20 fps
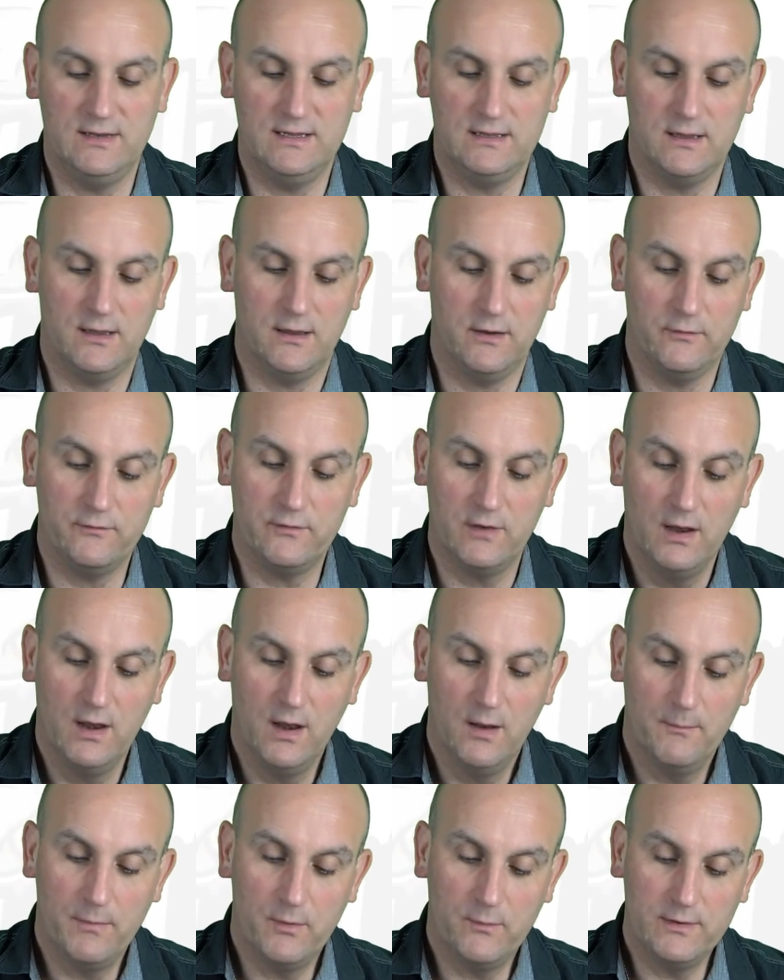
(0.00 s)
need those,
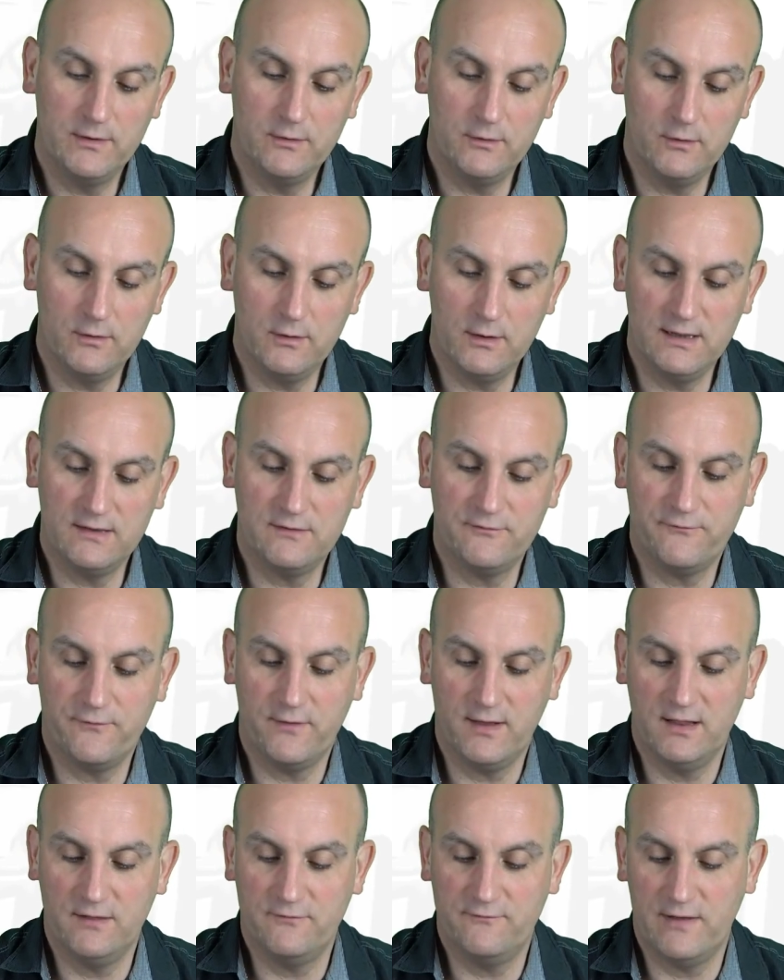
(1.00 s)
but we do need to
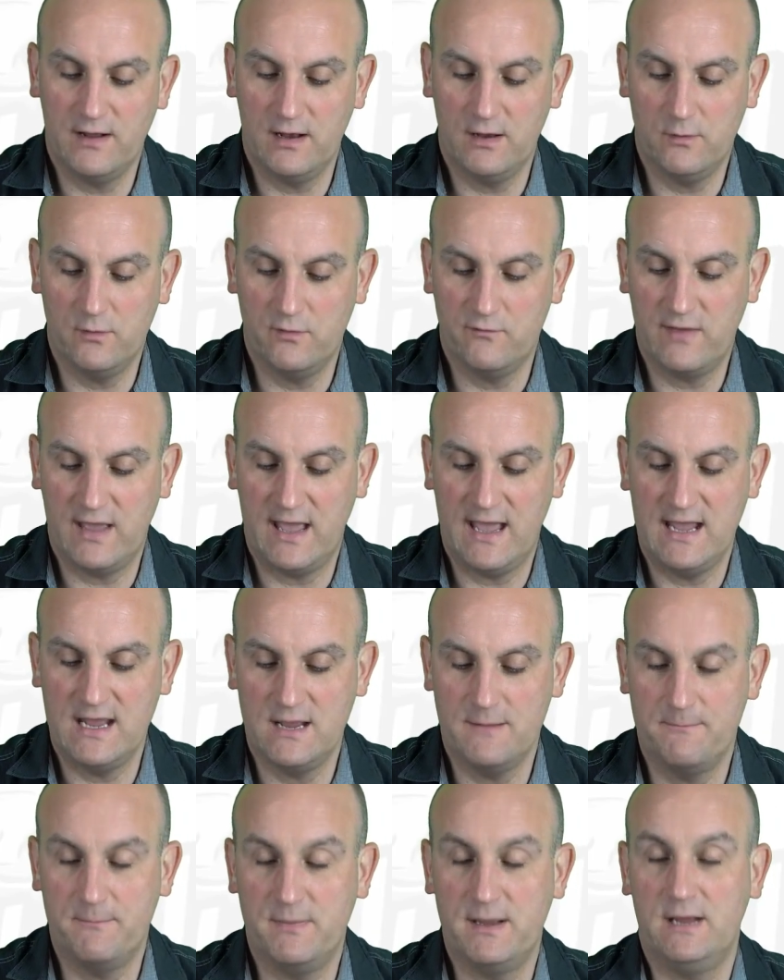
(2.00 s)
find the value of a
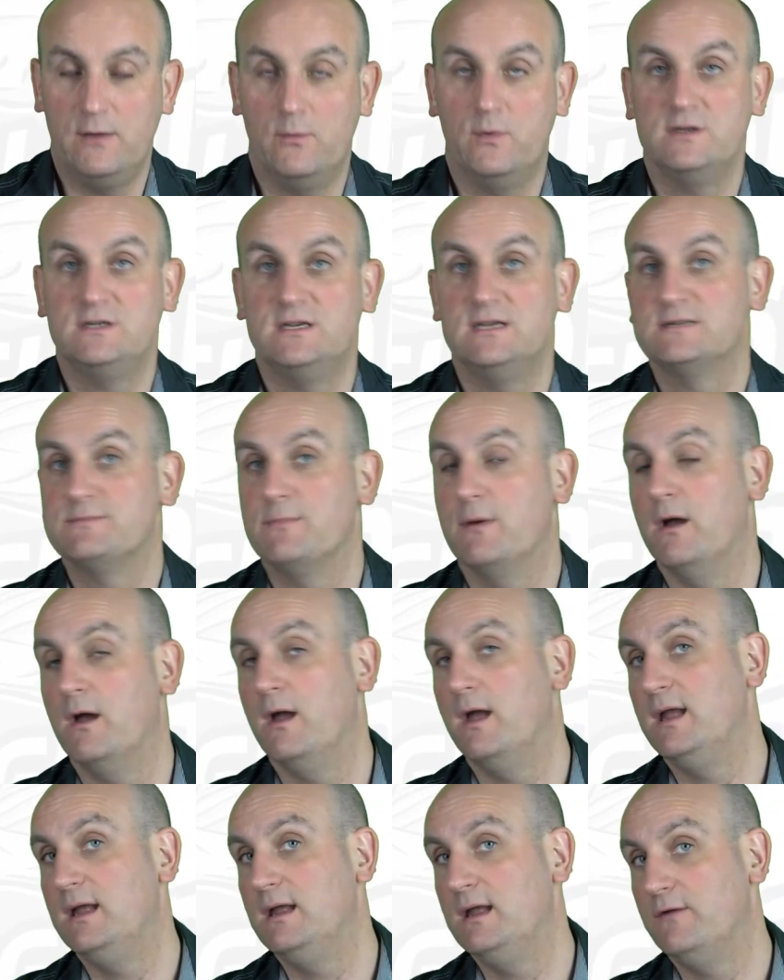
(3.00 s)
and b, which is
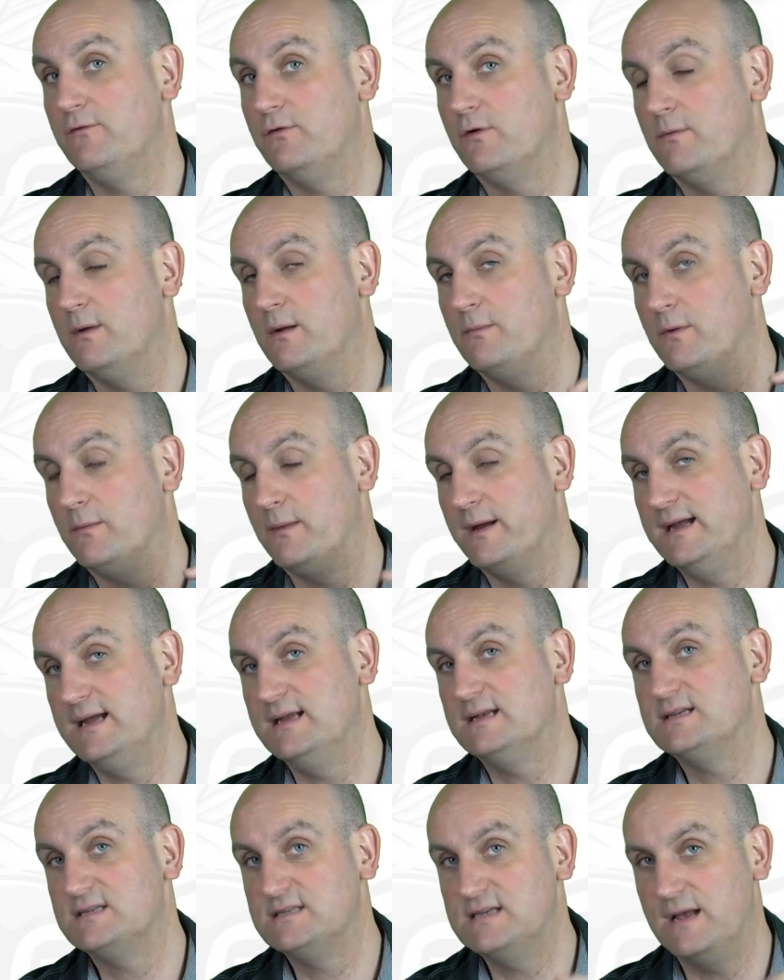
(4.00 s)
my, if you remember, my
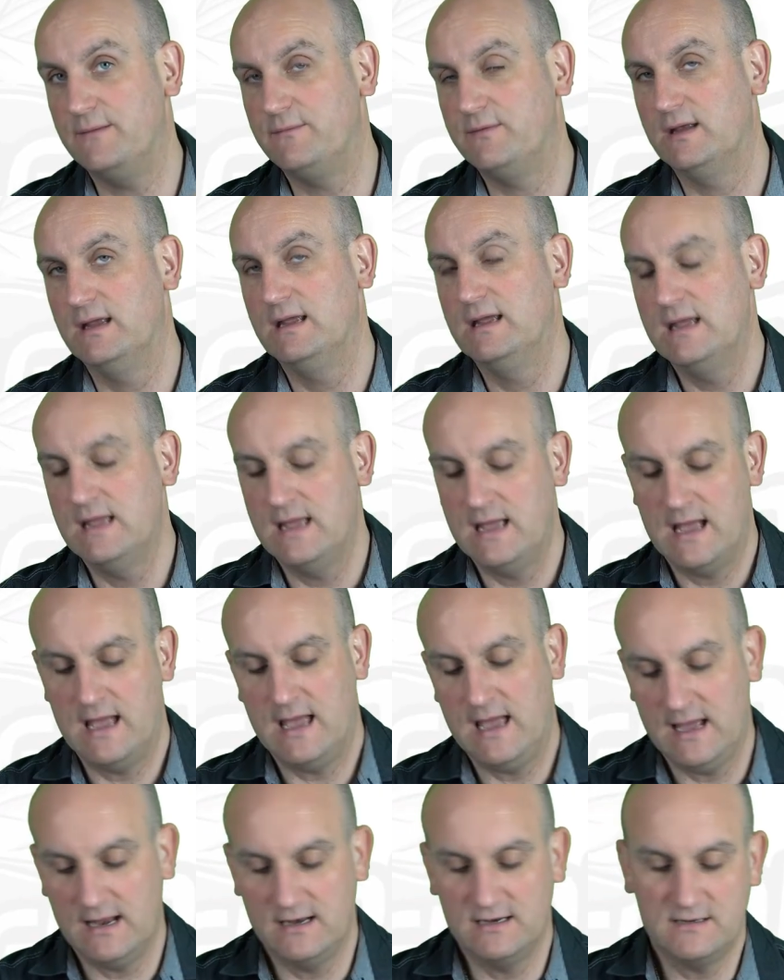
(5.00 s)
intercept
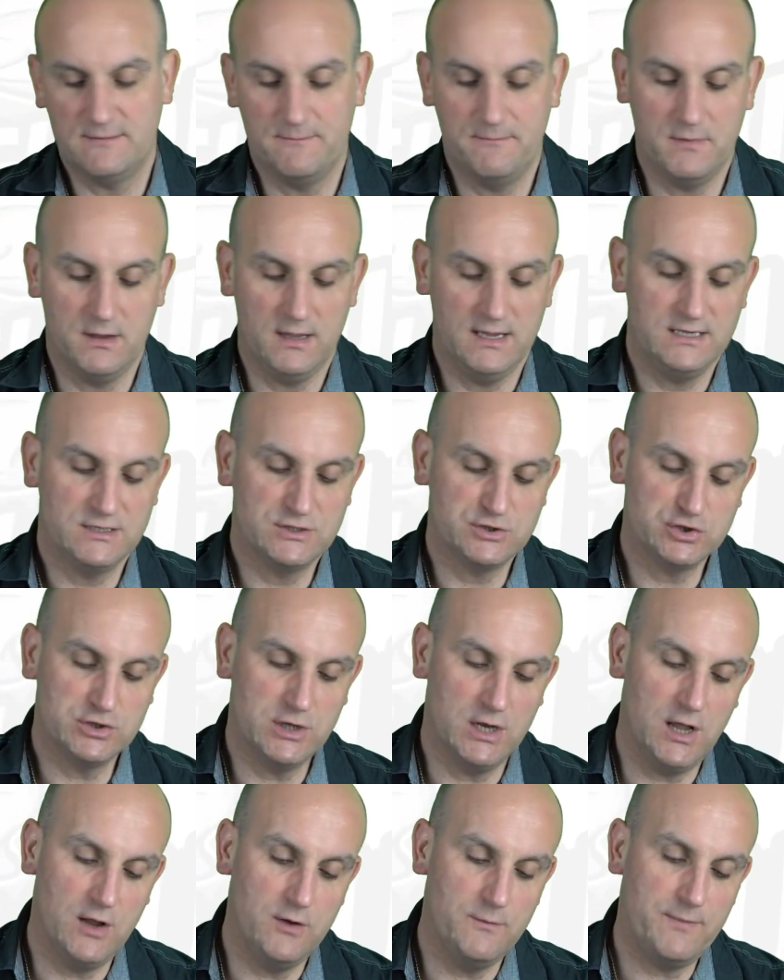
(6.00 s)
and my
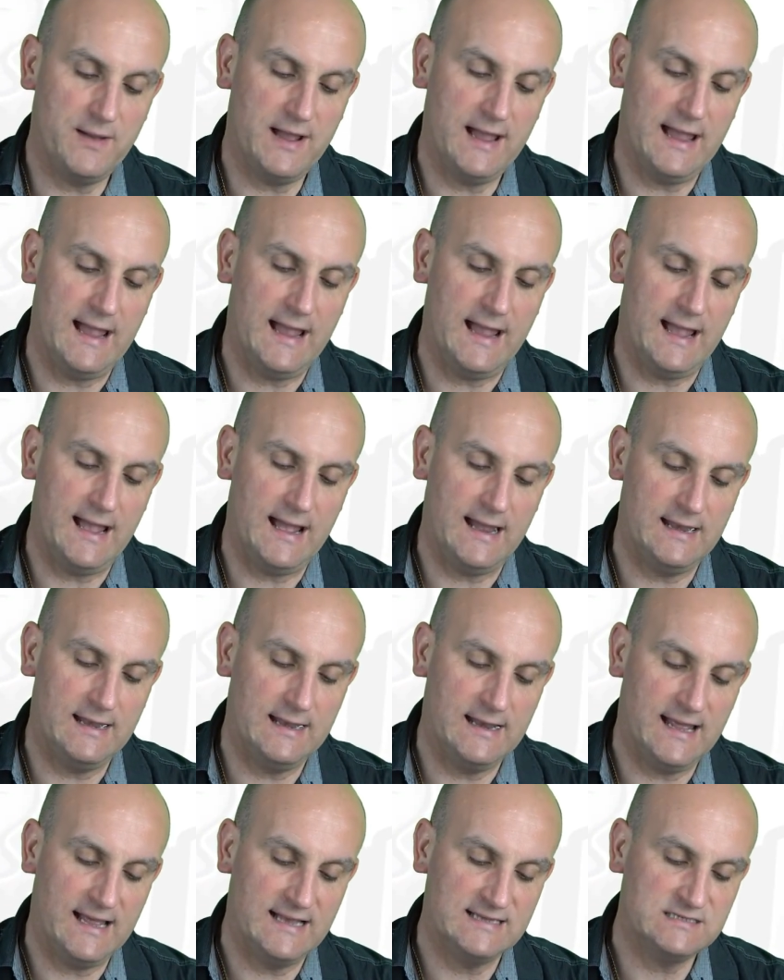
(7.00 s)
slope.
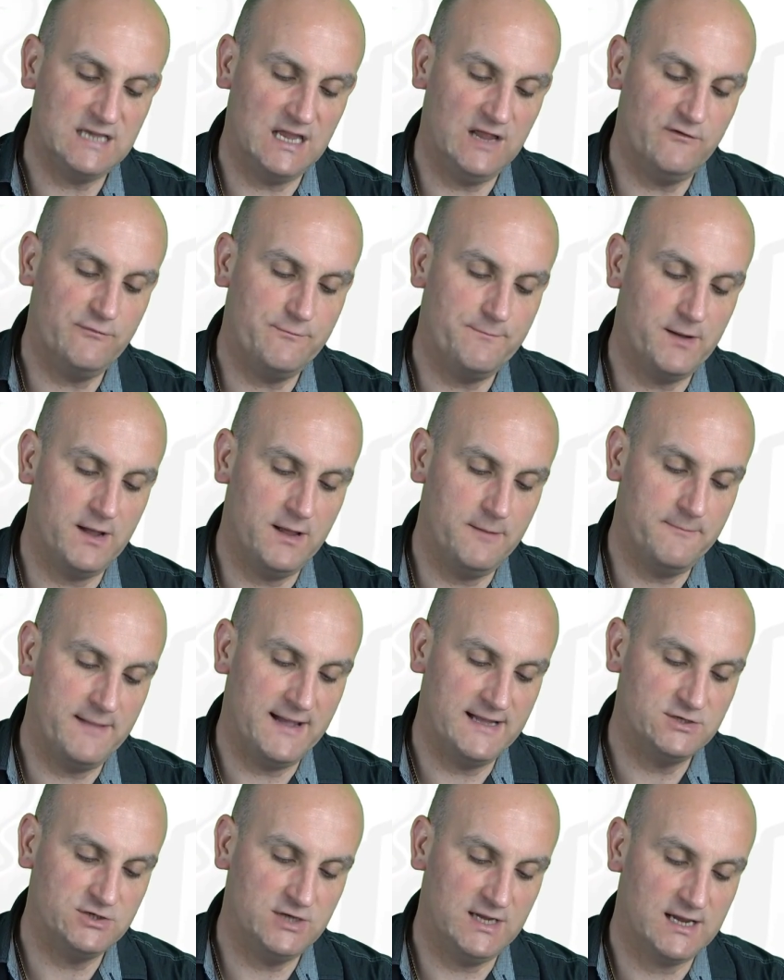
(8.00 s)
And as if by
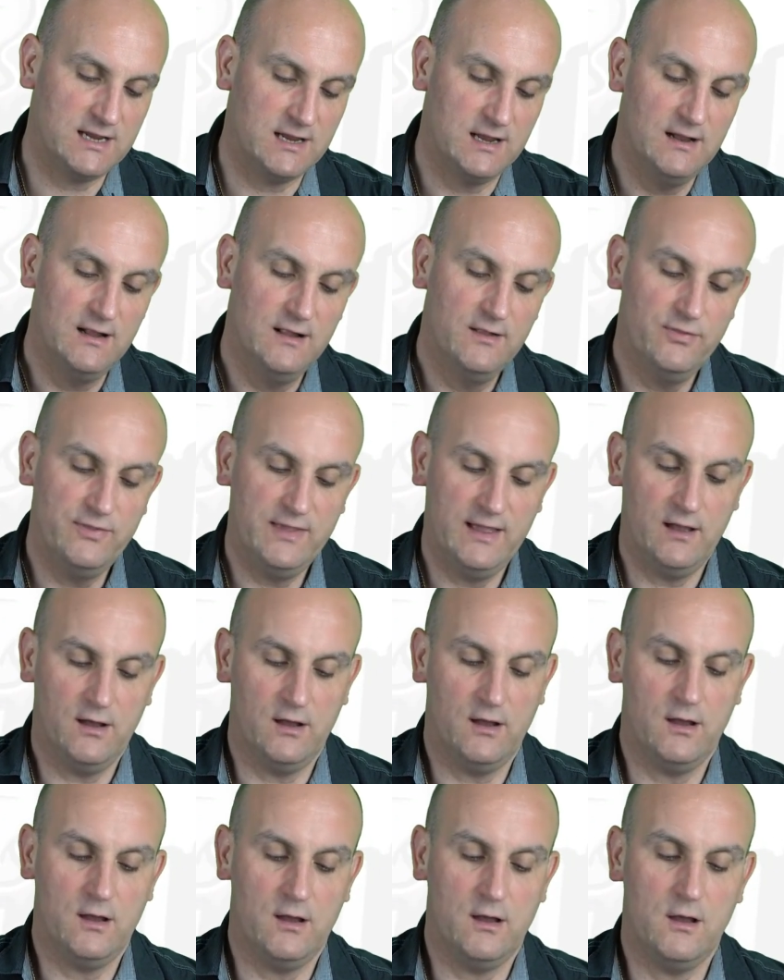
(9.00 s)
magic, there
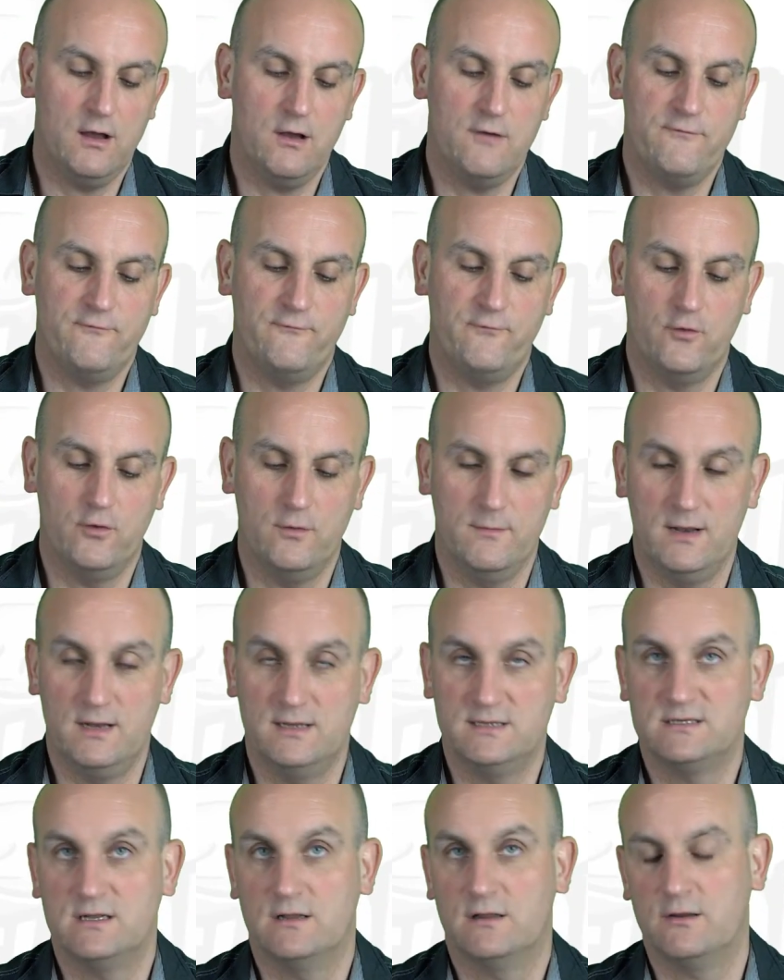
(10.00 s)
are
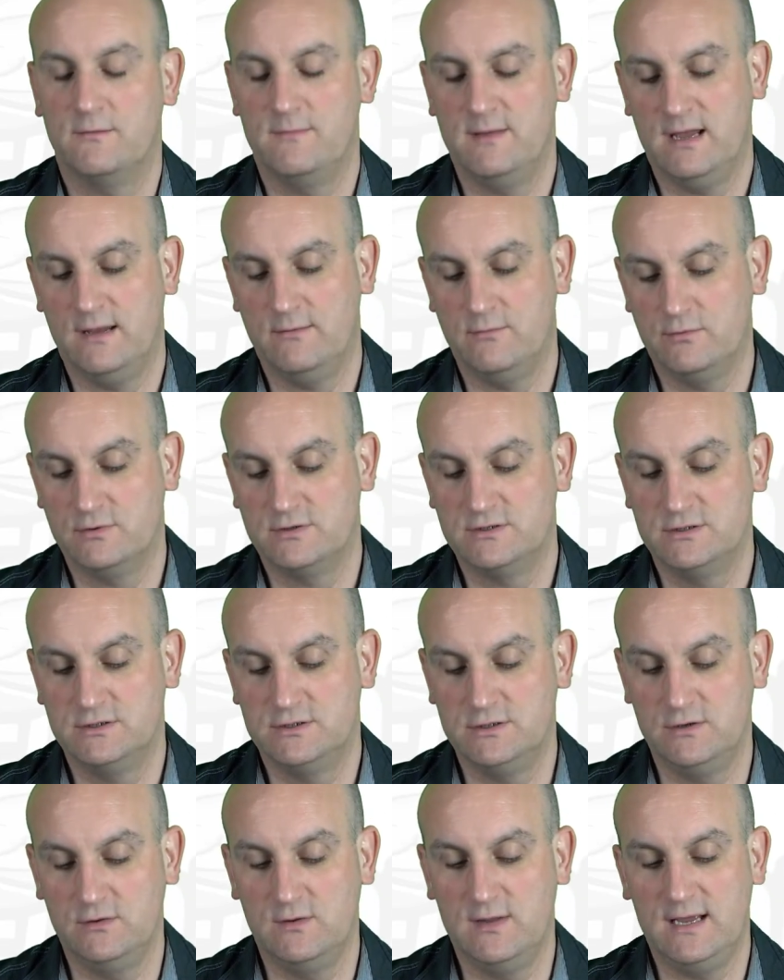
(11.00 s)
formulas to be able to
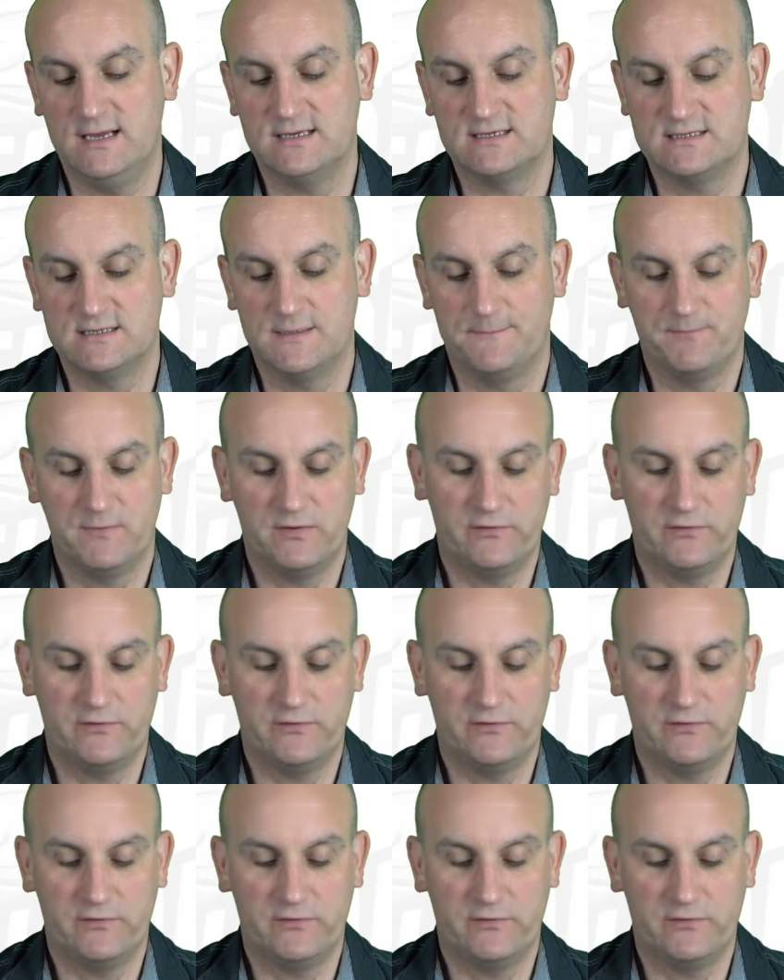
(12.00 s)
do this.